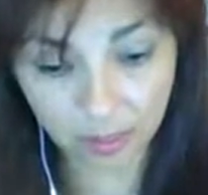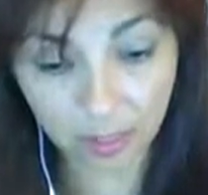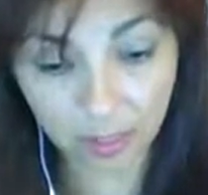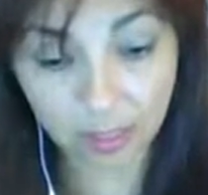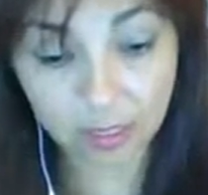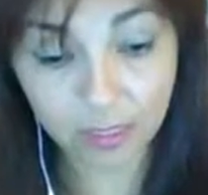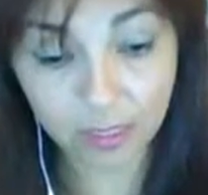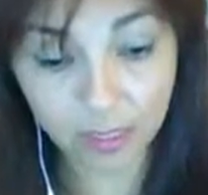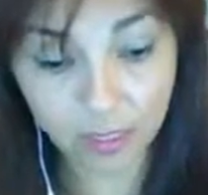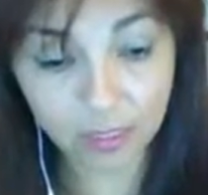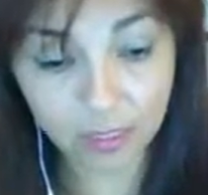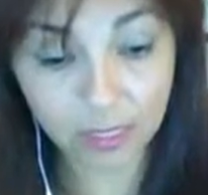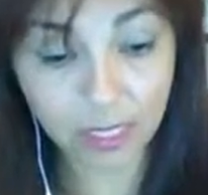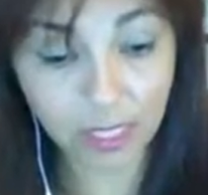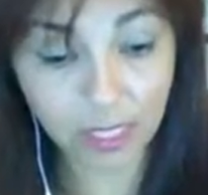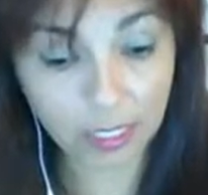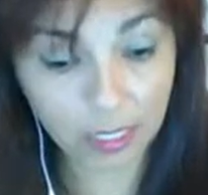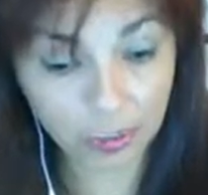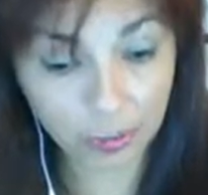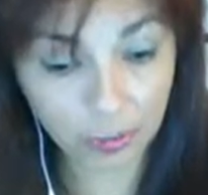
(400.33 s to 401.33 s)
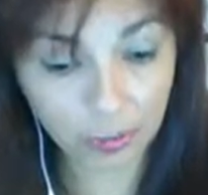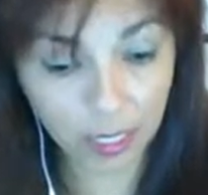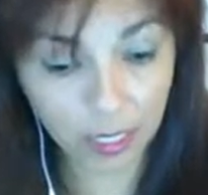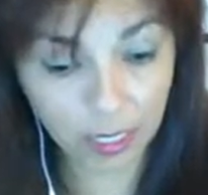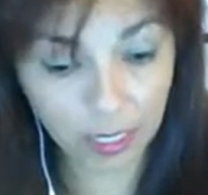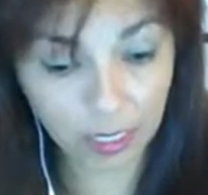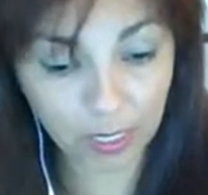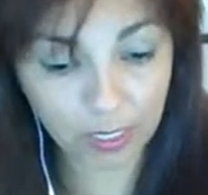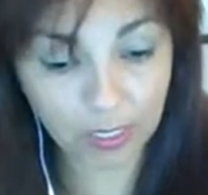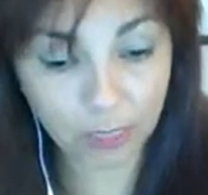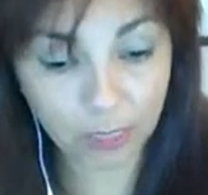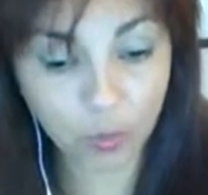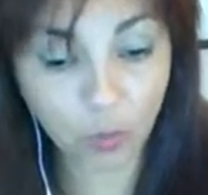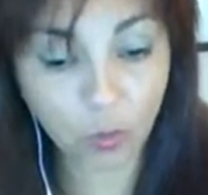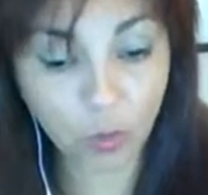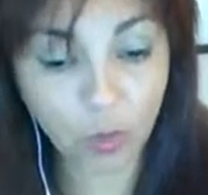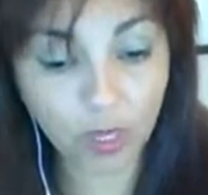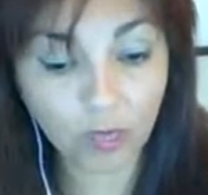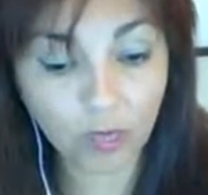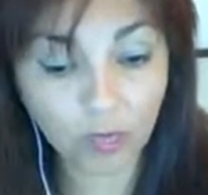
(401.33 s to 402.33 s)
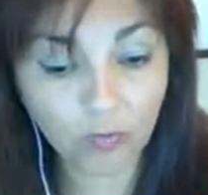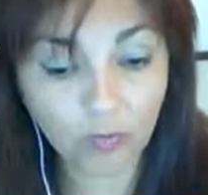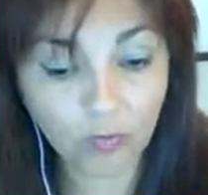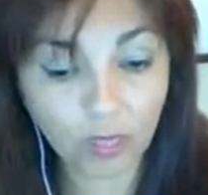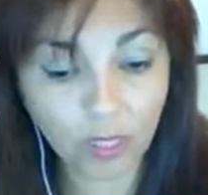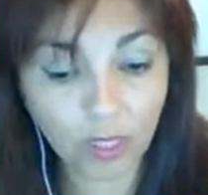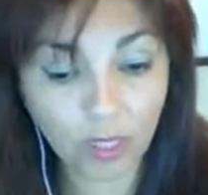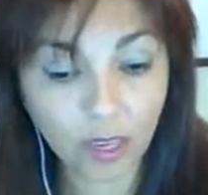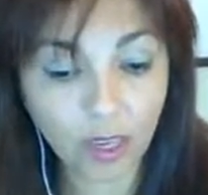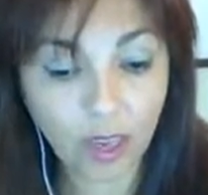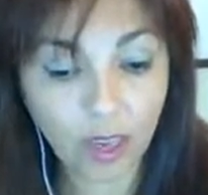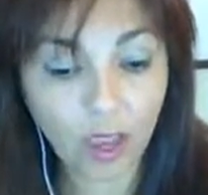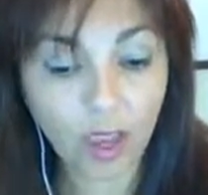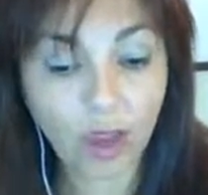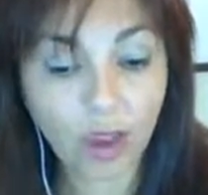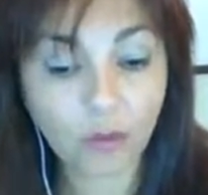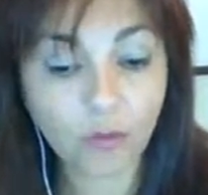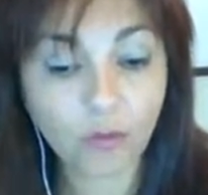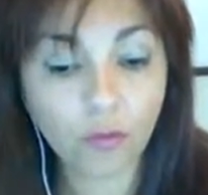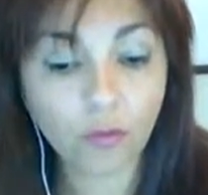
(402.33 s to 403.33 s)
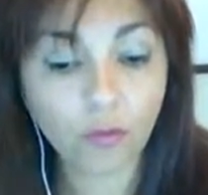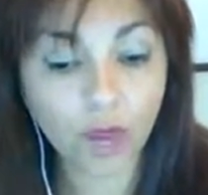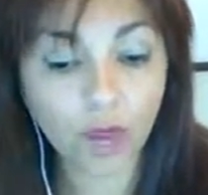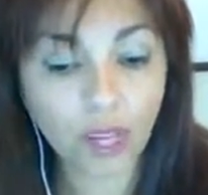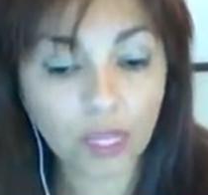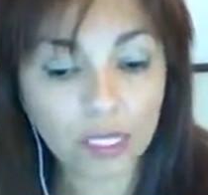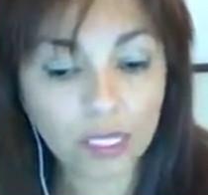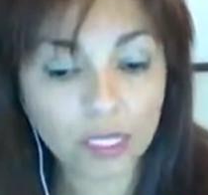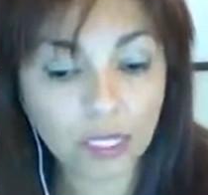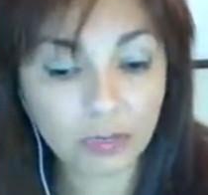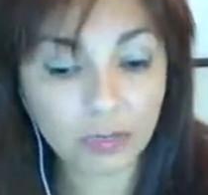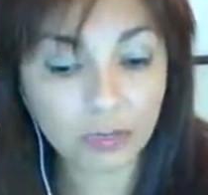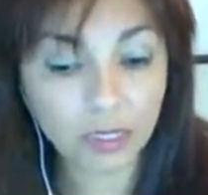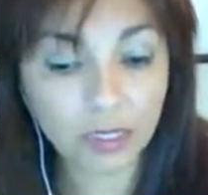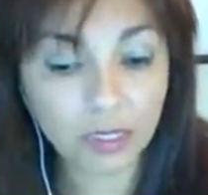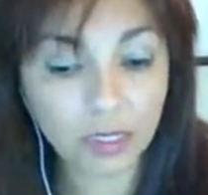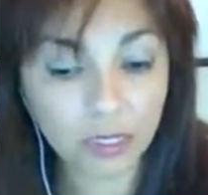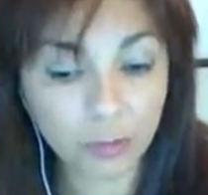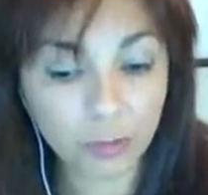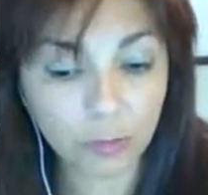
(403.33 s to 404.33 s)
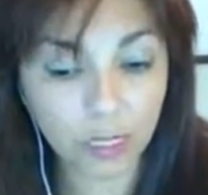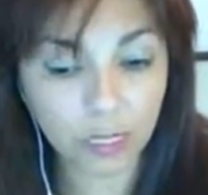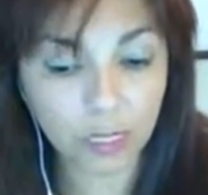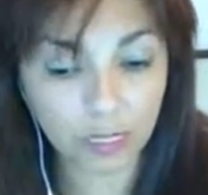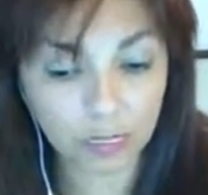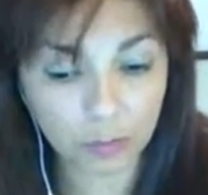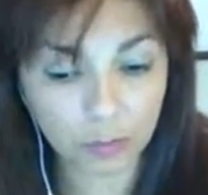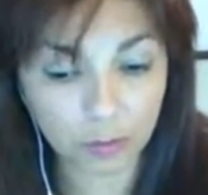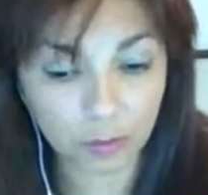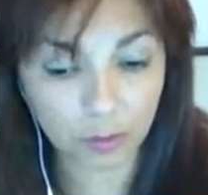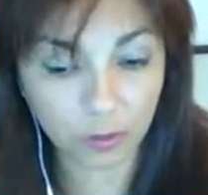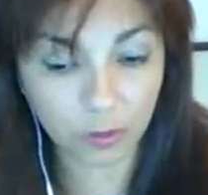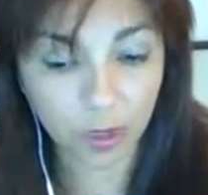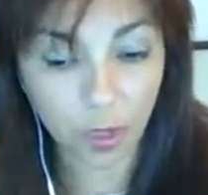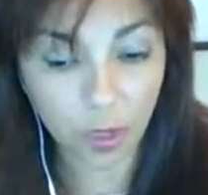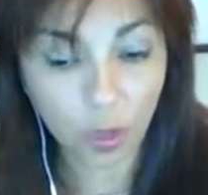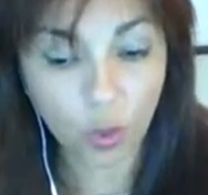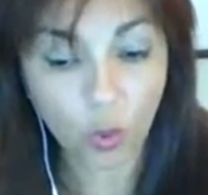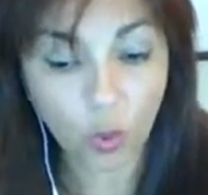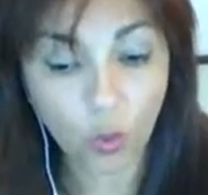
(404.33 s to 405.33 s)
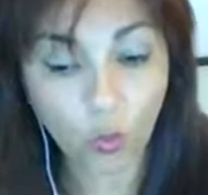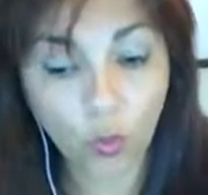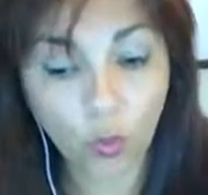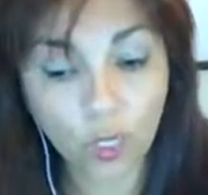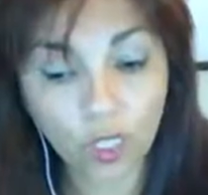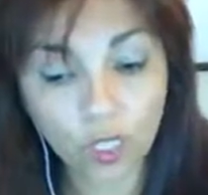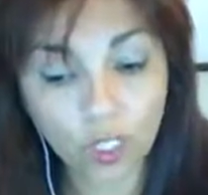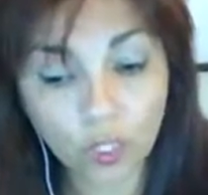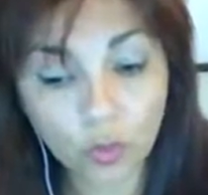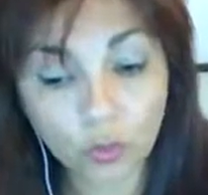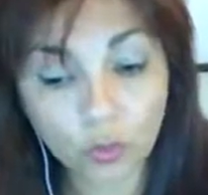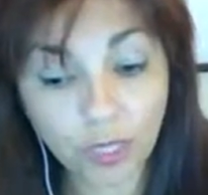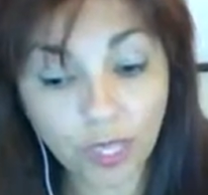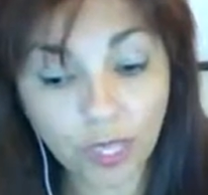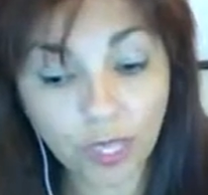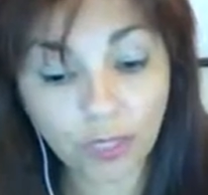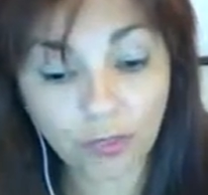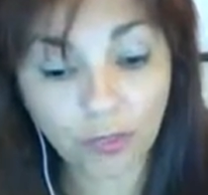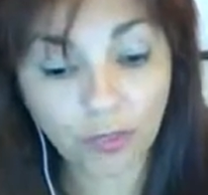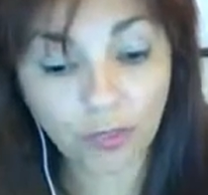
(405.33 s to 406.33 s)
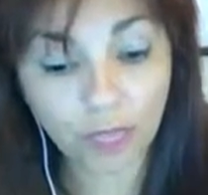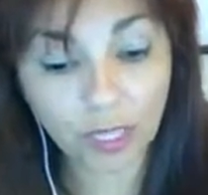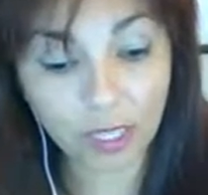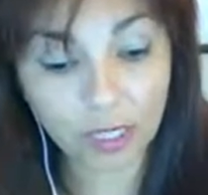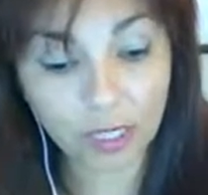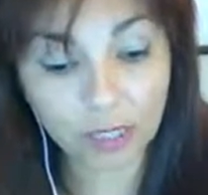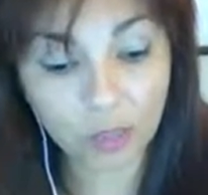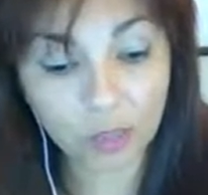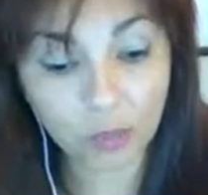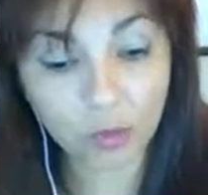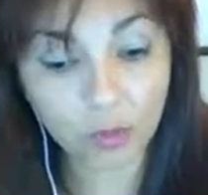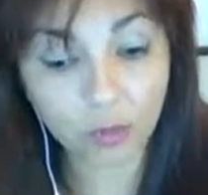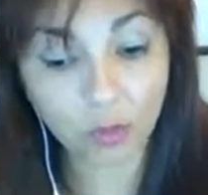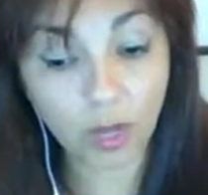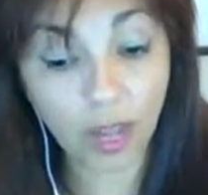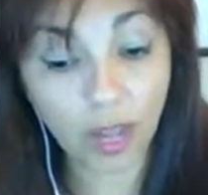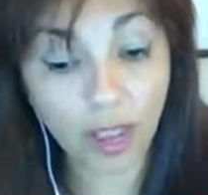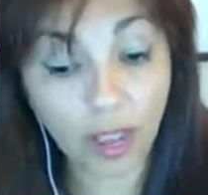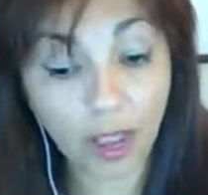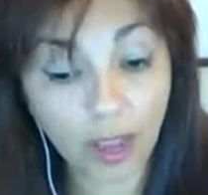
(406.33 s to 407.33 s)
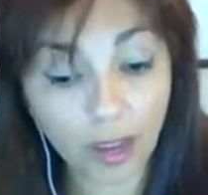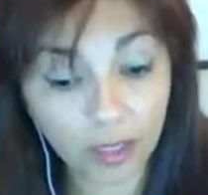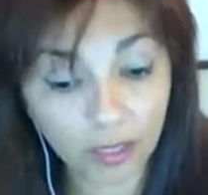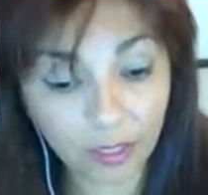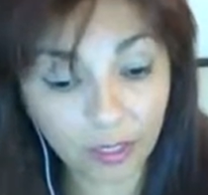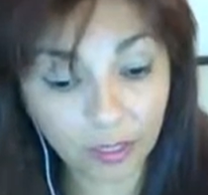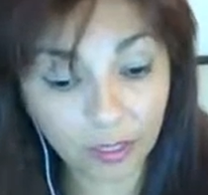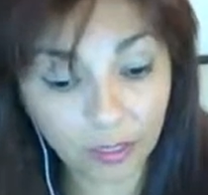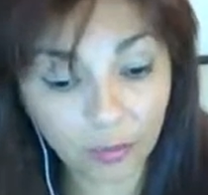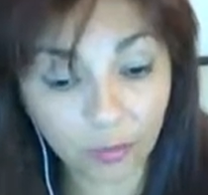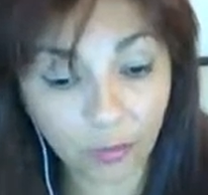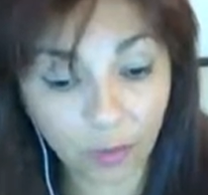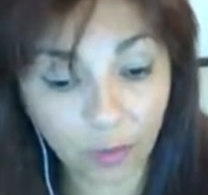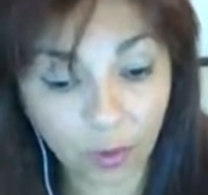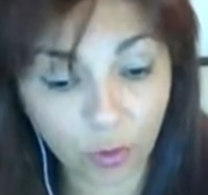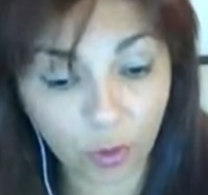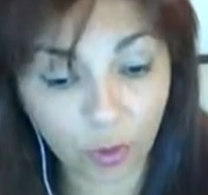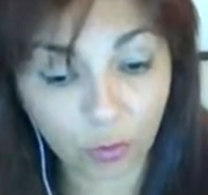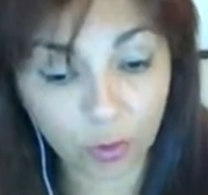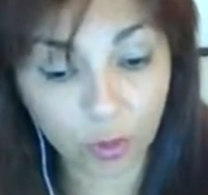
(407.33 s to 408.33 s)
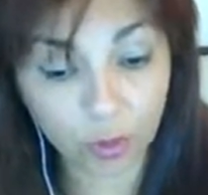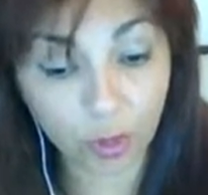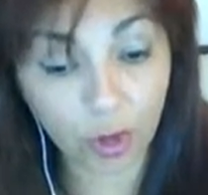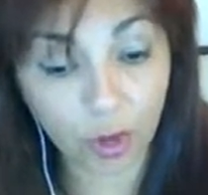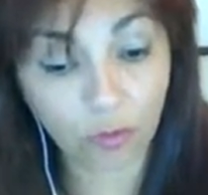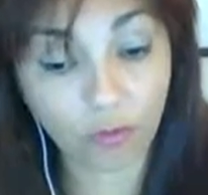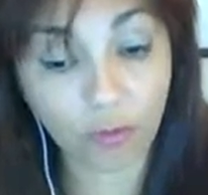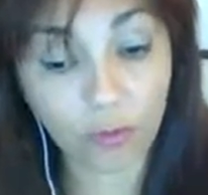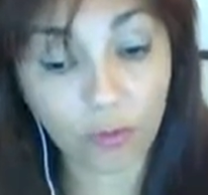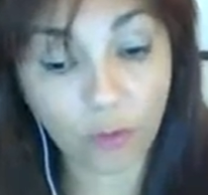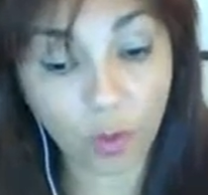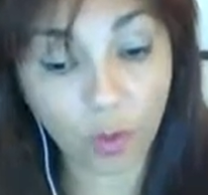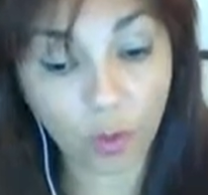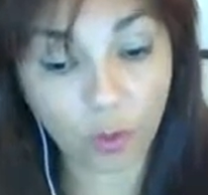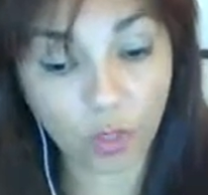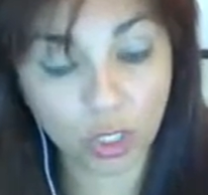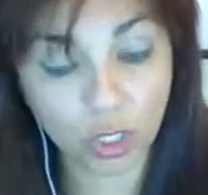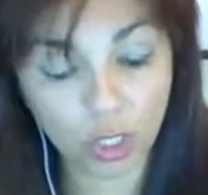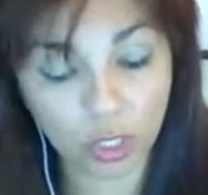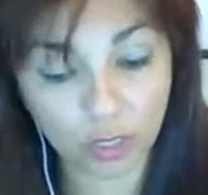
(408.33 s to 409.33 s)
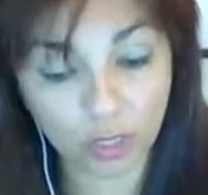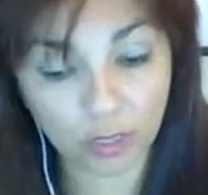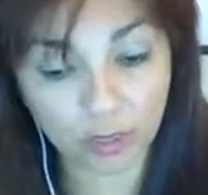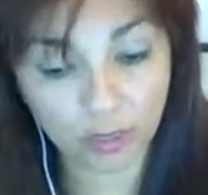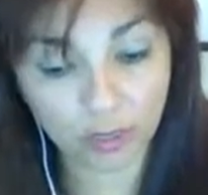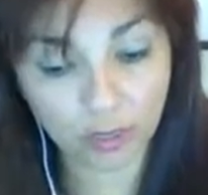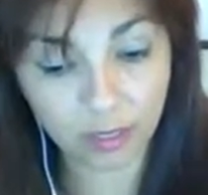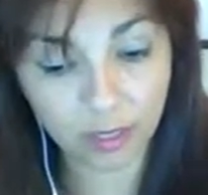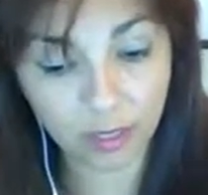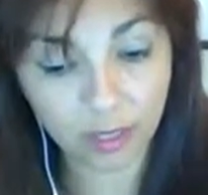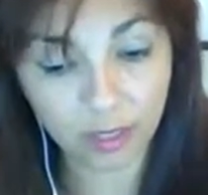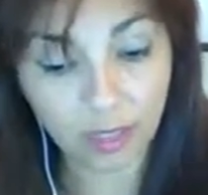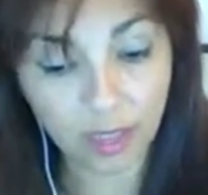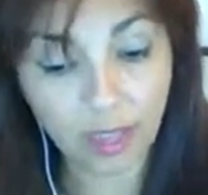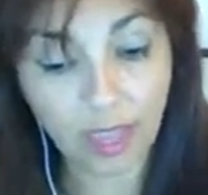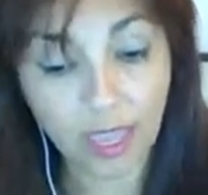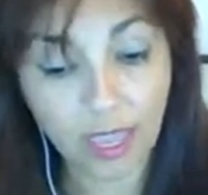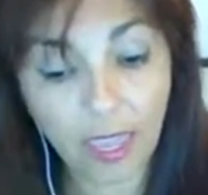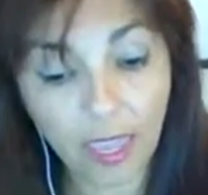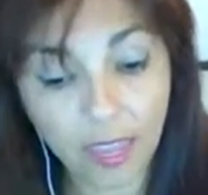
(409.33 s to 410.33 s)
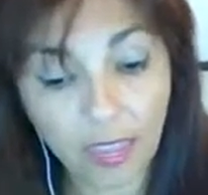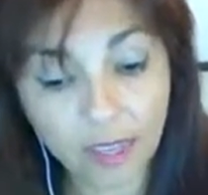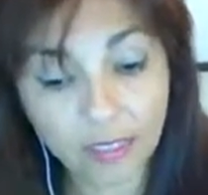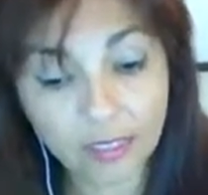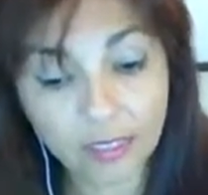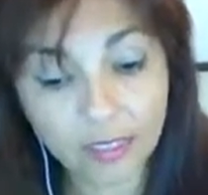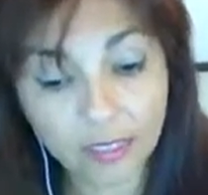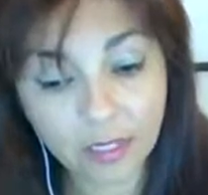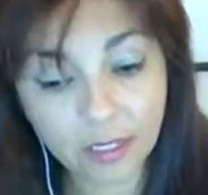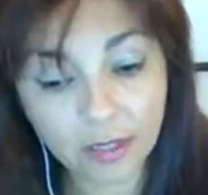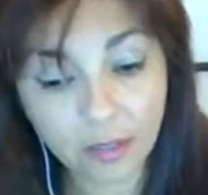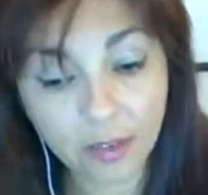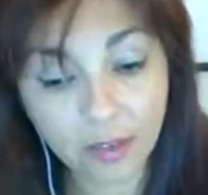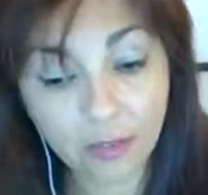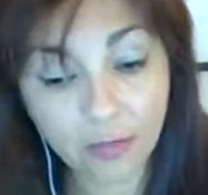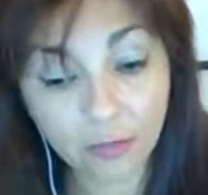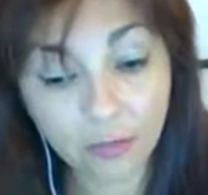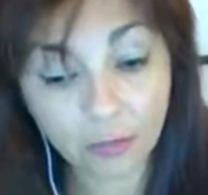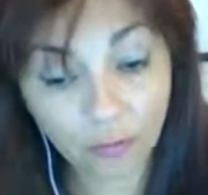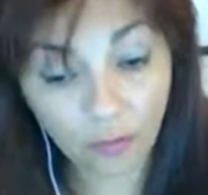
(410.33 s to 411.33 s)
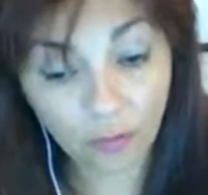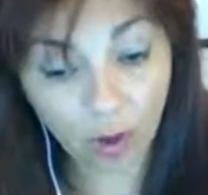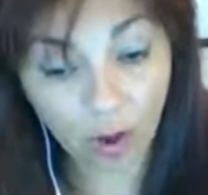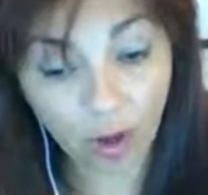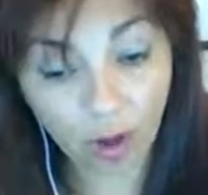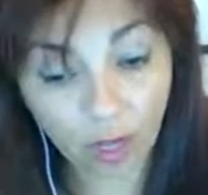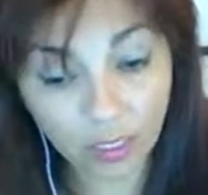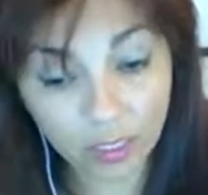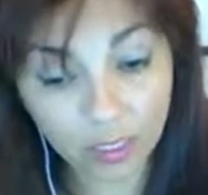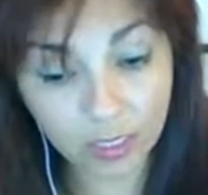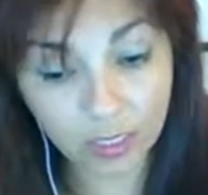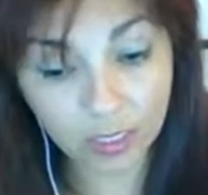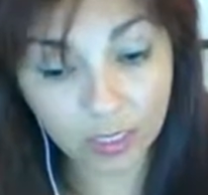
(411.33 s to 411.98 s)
This takes place within a relative determinism, which we advance to higher forms of emotion and thought